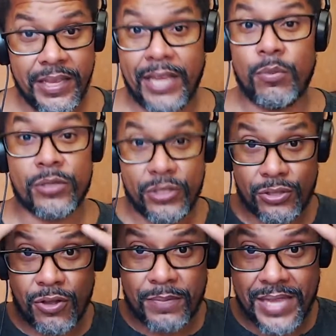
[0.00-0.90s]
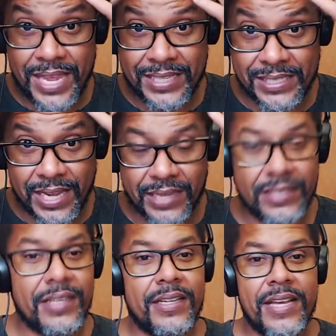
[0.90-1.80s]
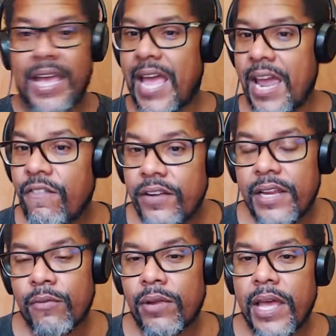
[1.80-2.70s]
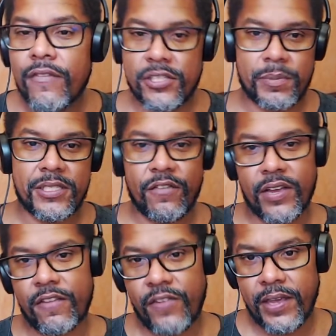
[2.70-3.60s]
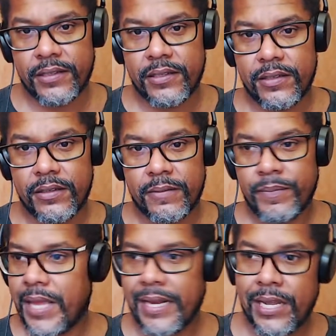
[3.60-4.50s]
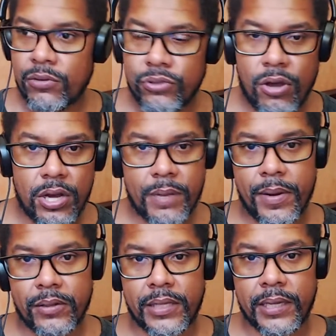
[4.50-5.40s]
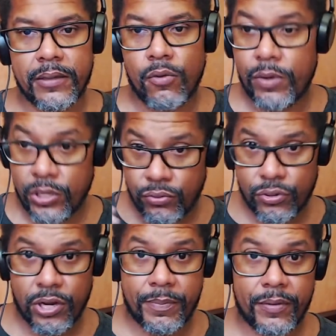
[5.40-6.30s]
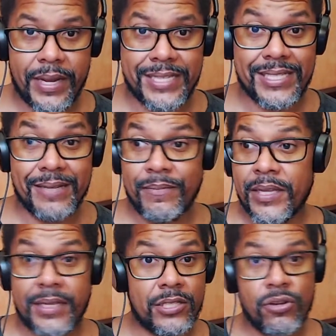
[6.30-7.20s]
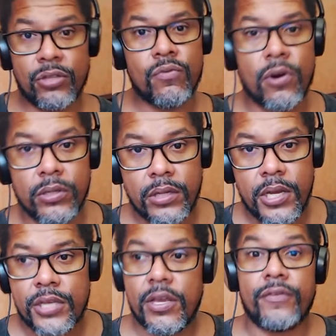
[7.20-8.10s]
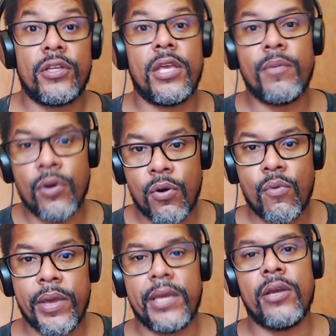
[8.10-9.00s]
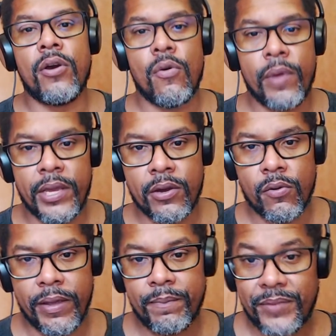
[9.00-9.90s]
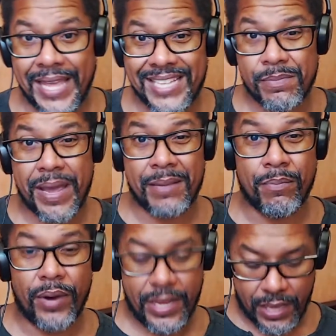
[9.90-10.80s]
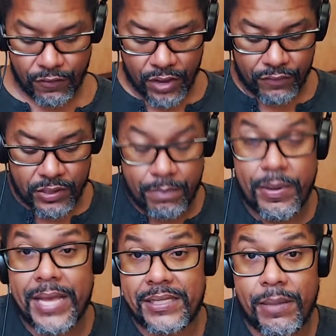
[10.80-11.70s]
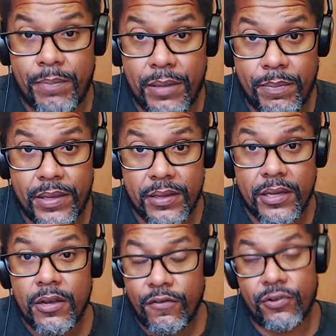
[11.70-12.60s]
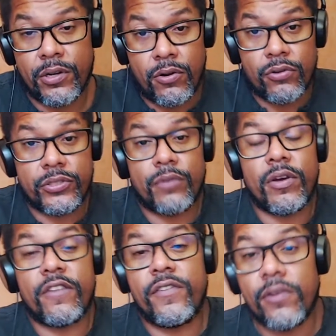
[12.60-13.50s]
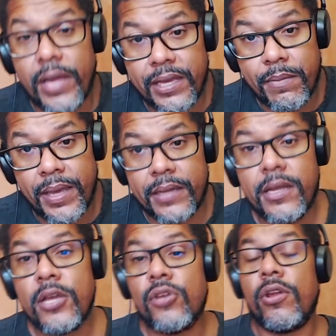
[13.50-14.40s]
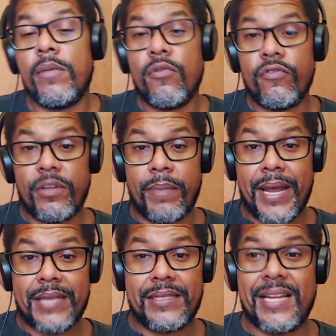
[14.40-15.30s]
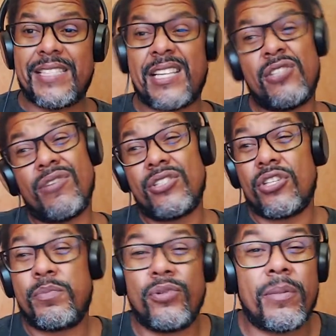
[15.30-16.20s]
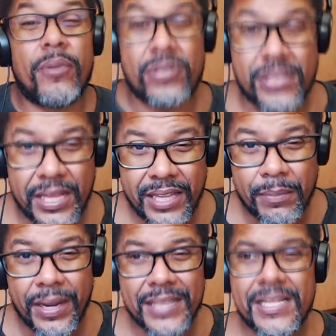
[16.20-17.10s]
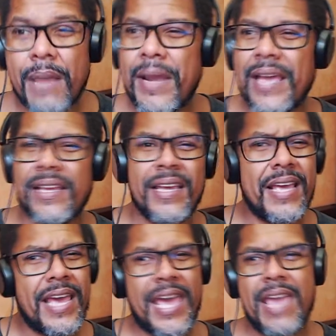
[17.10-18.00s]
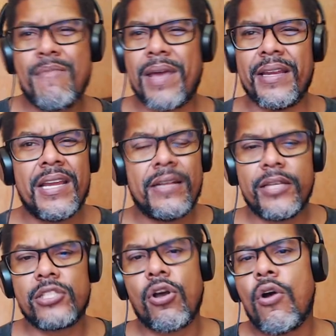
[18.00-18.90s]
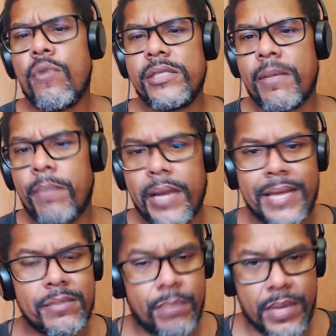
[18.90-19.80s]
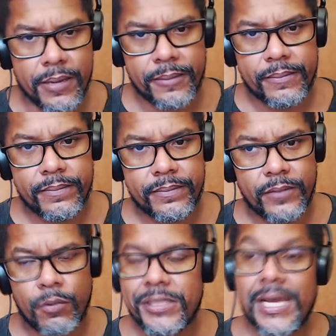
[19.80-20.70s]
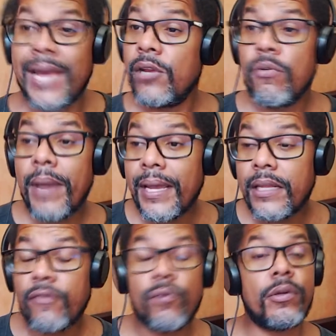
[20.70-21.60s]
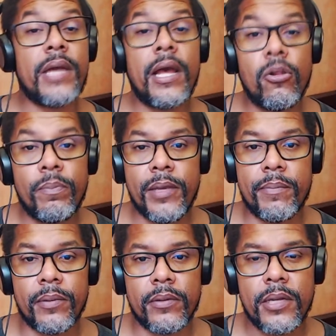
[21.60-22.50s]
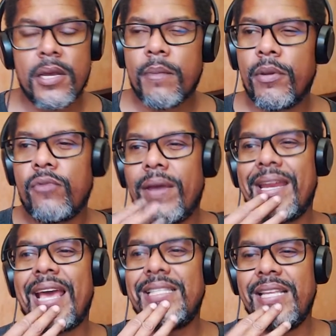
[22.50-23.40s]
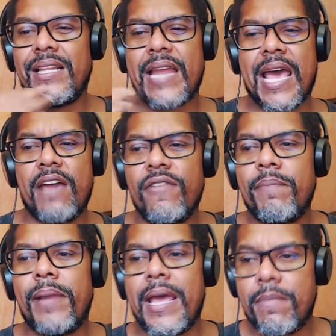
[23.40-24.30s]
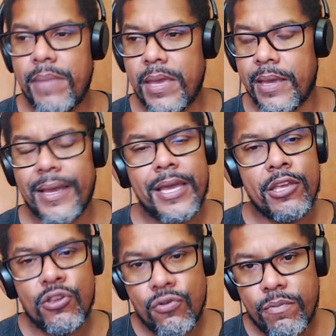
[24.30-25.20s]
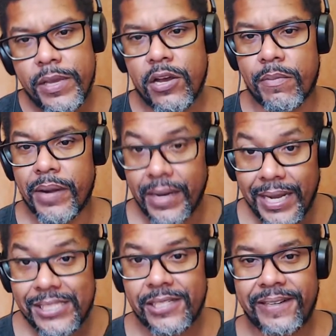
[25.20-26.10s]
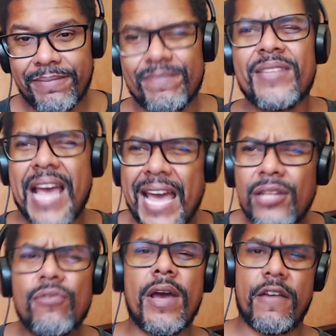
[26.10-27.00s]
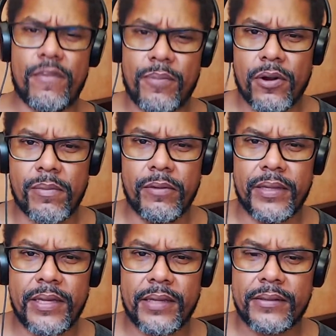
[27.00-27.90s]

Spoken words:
It will stop the inside. Everything will have a specific effect. And they don't talk about that. When you do an operation, that's not one. You have to keep going, going, going. Things might break if you have the plastic peepee for the girls that want to feel like a man. You remove the breast and it says you can just put a prosthetic breast. I'm like, hey man, there's always a plan B, which I don't mind if you want to help people. But when I see that every plan B, you become richer, I do have a problem with that.